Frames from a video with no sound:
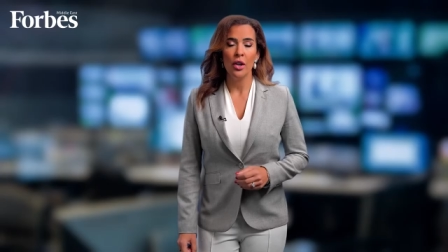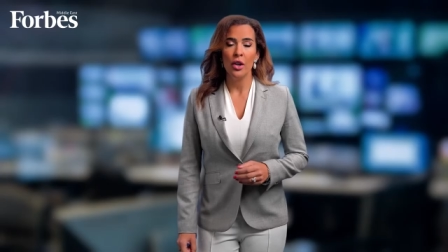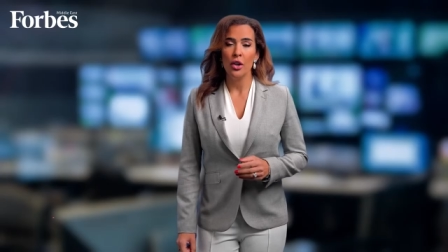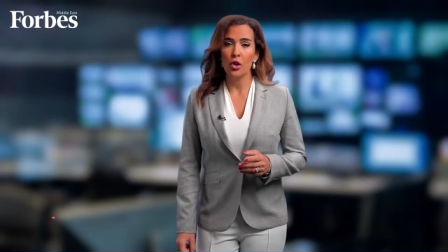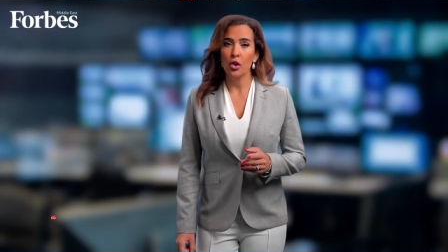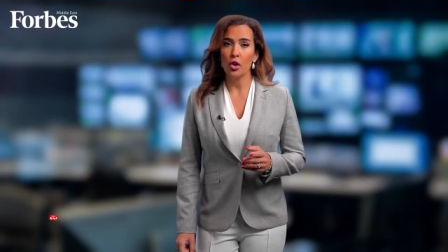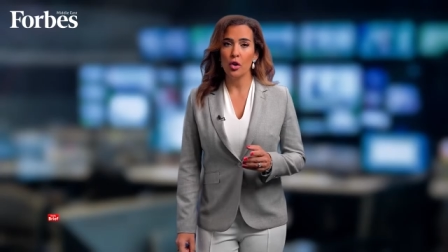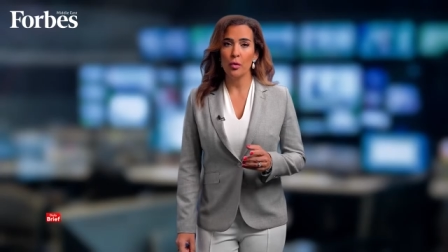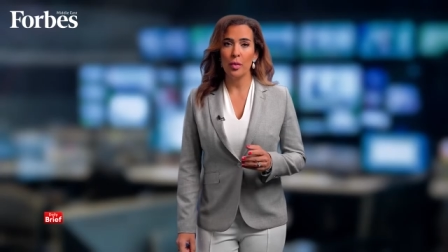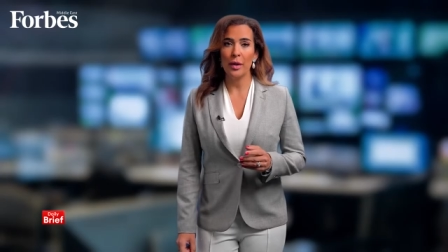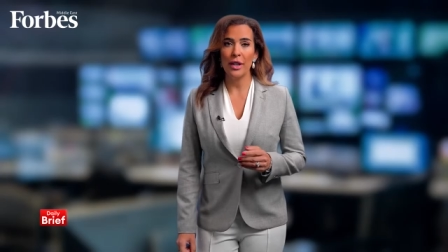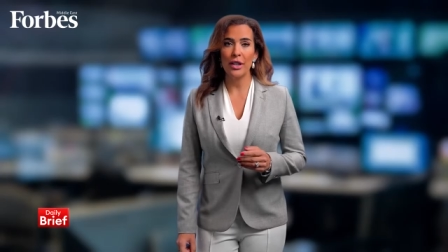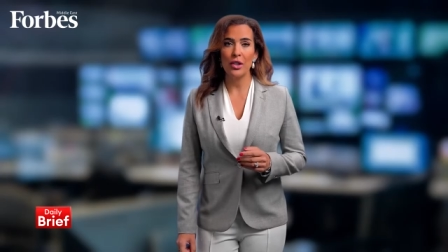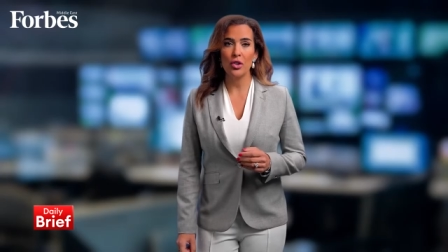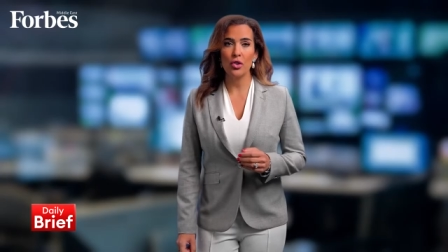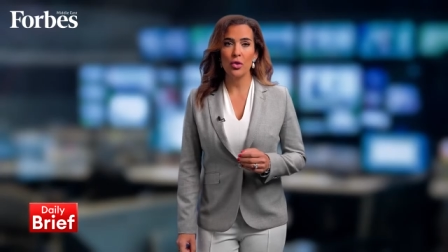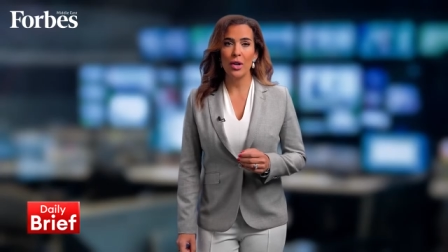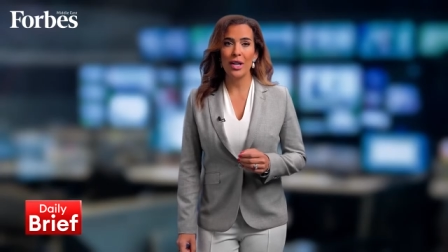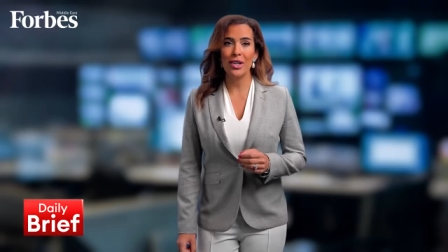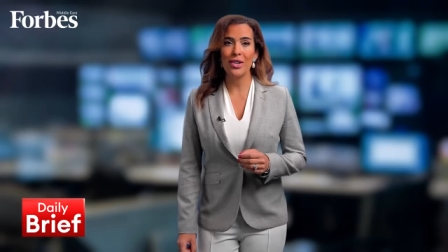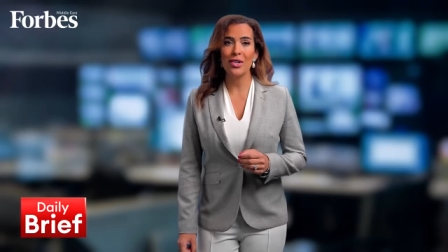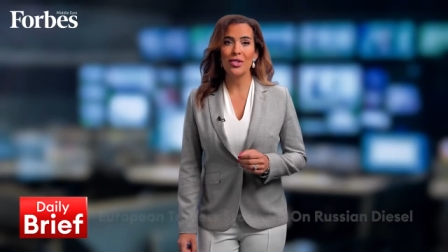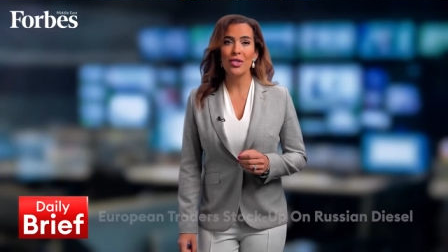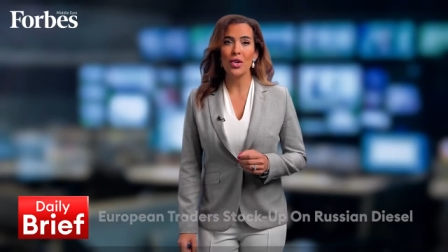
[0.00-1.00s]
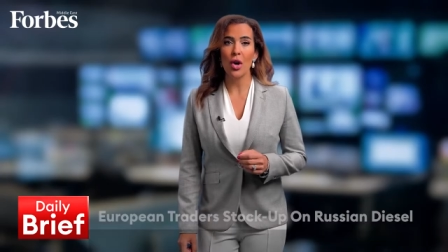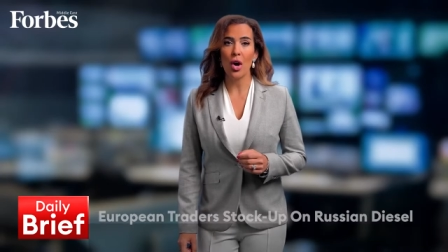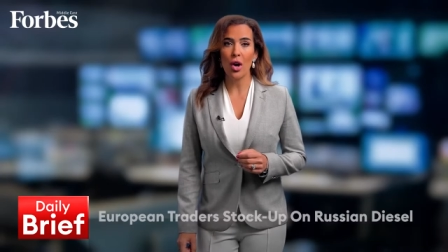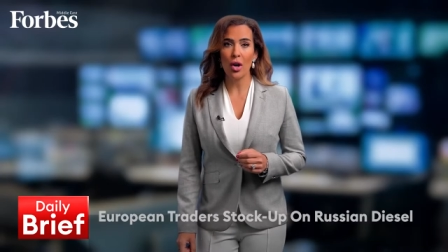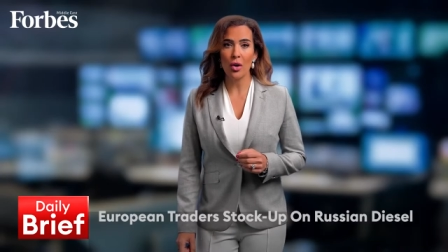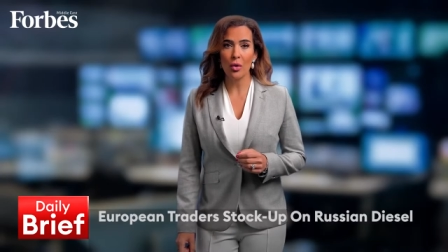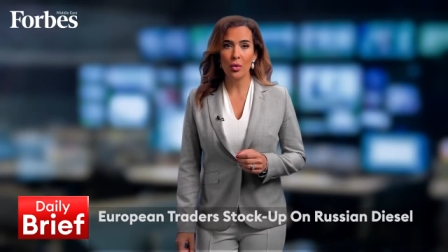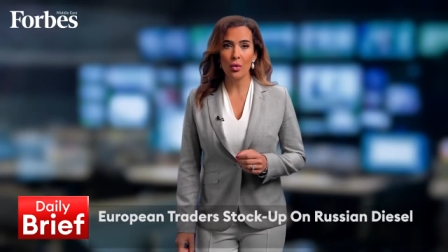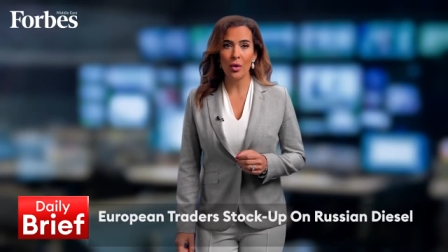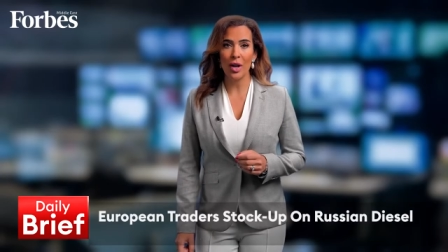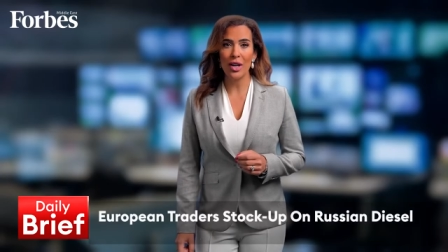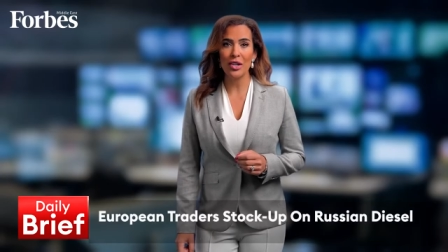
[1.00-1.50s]
European traders
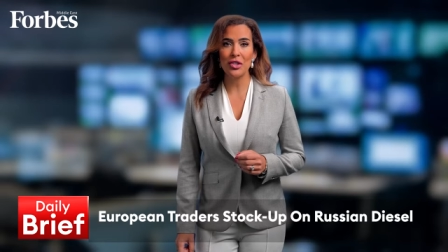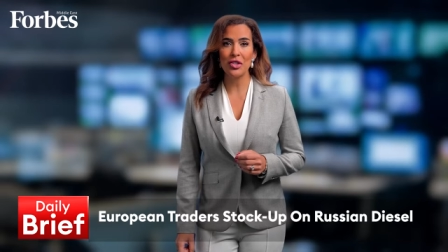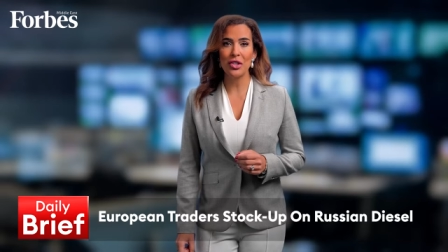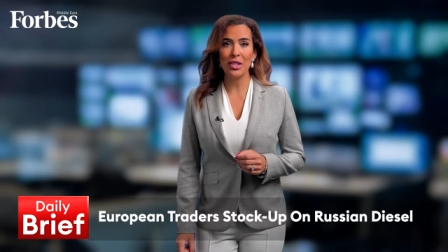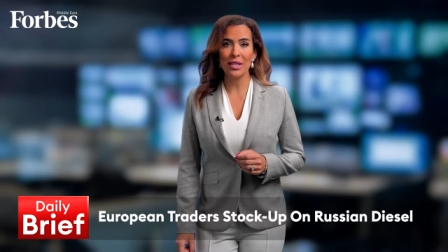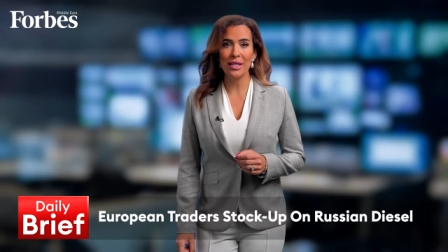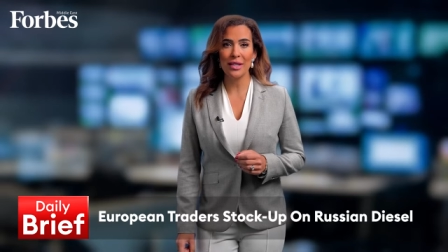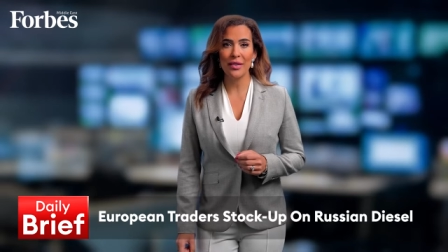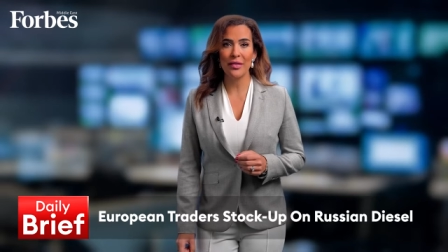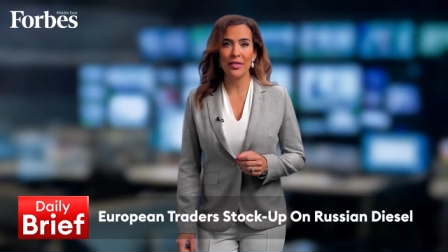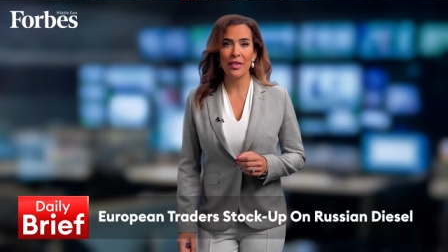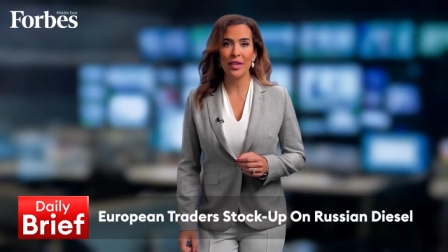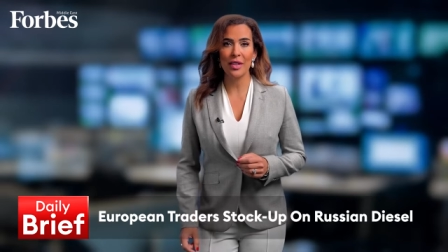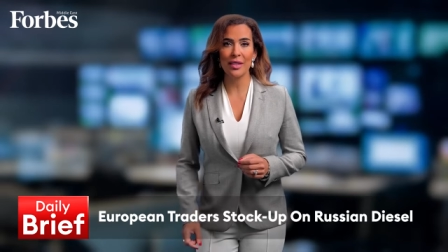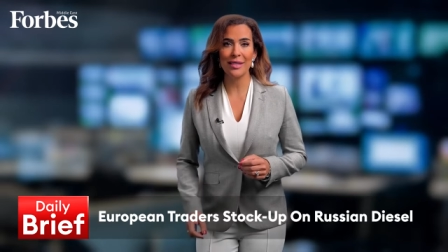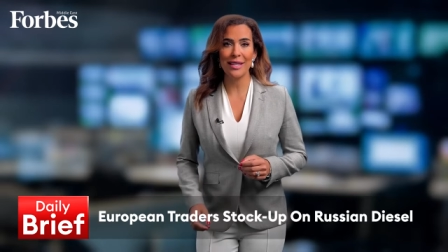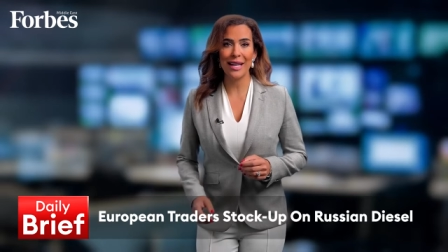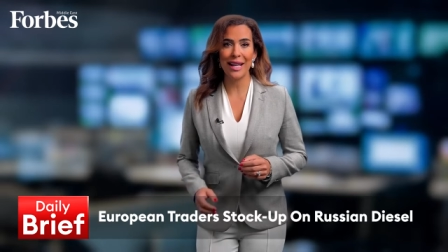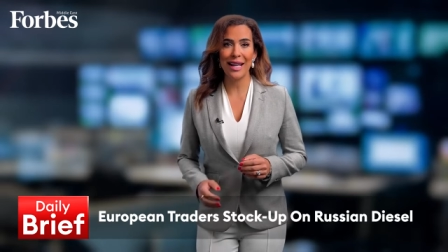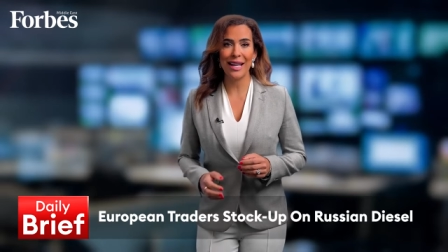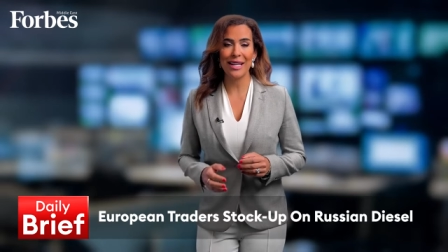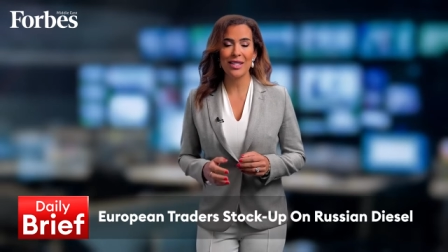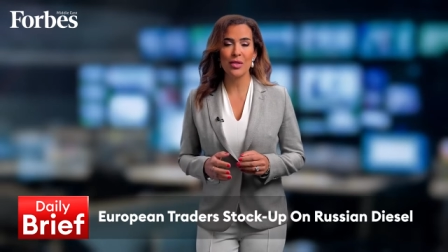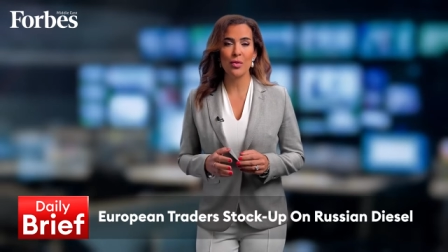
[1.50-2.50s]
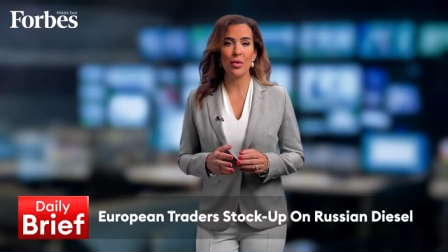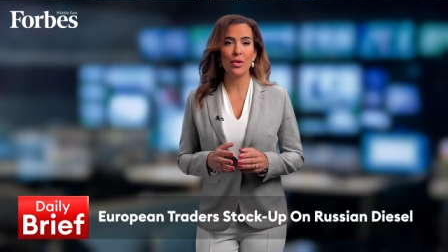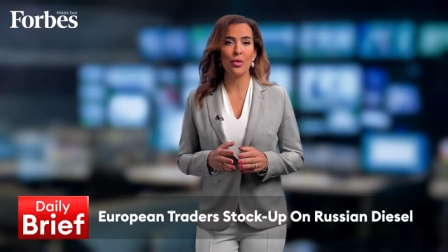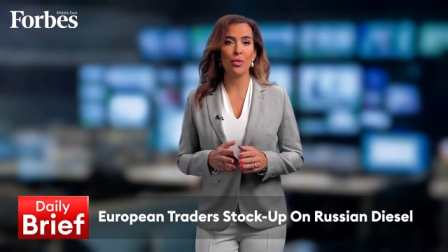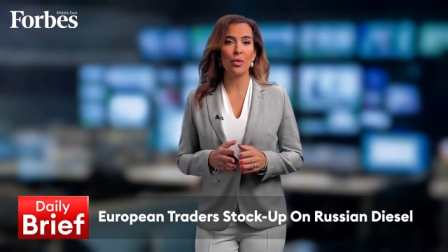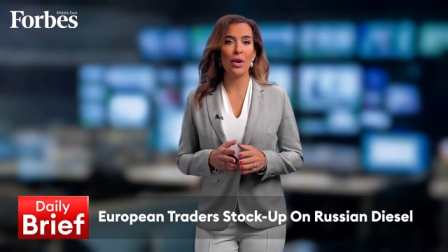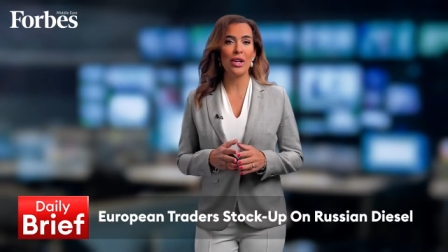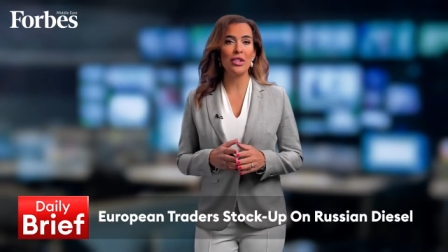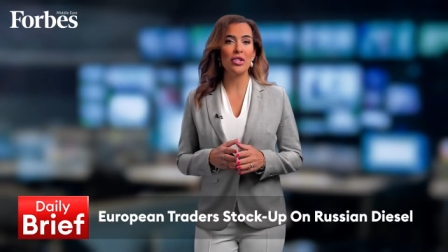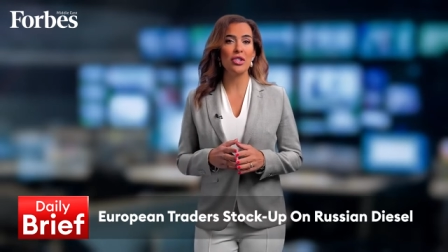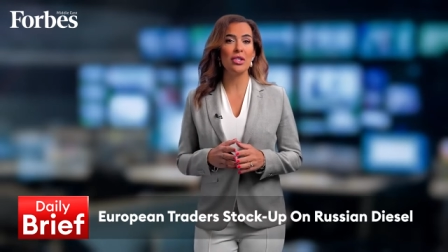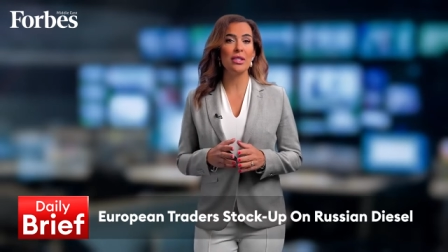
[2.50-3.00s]
are rushing to fill tanks with
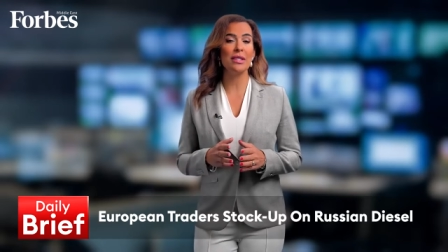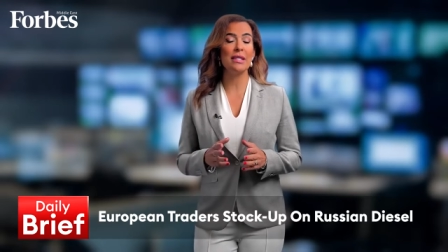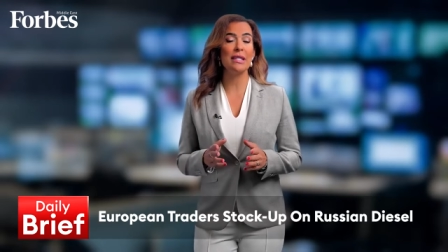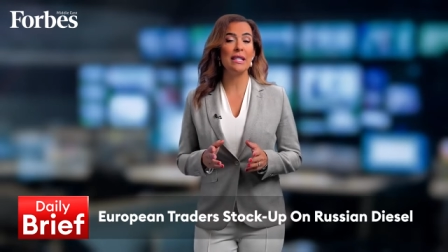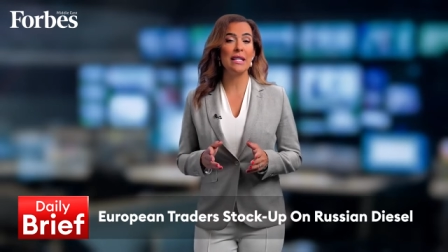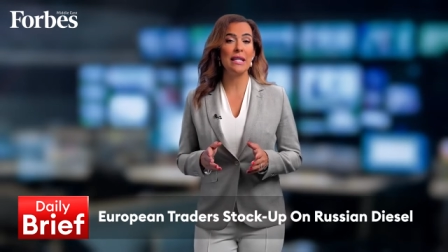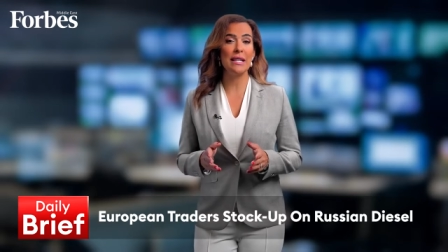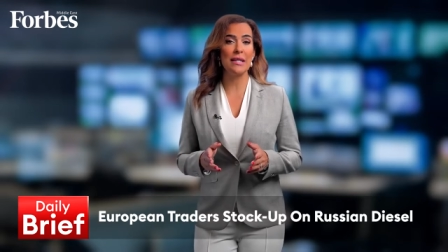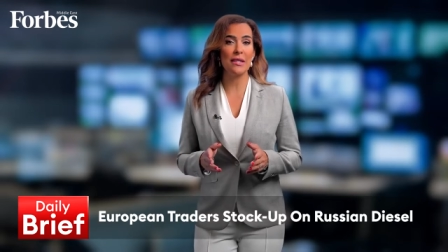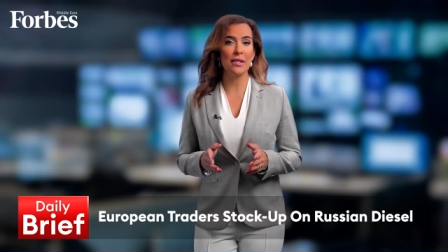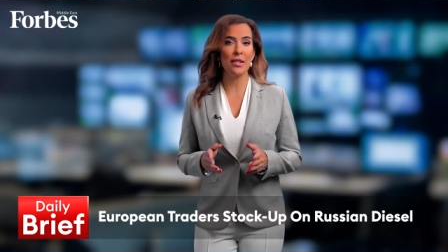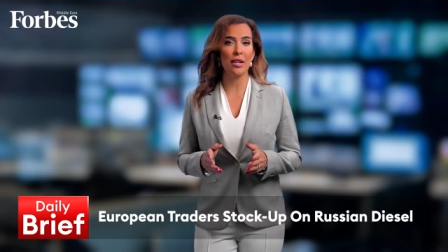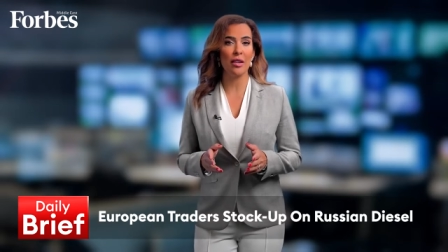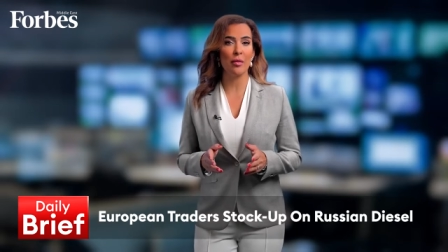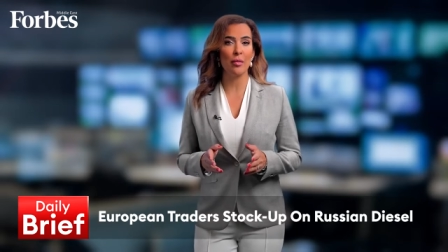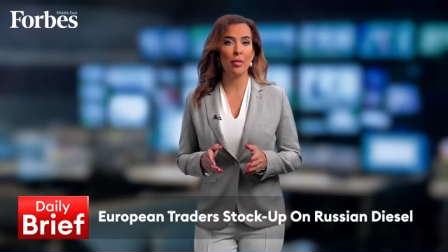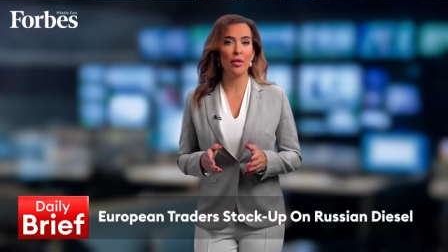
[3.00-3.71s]
Russian diesel